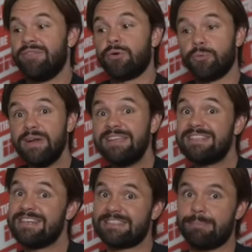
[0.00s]
The
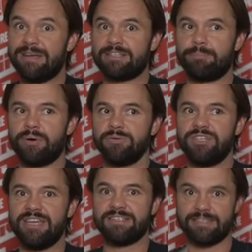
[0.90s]
reason it's the best
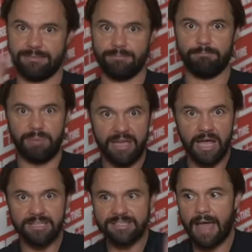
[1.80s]
approach is
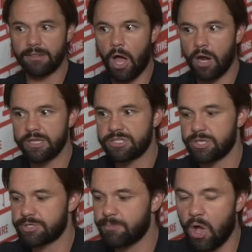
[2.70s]
because that log is
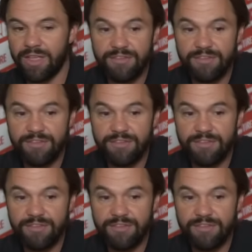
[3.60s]
so small.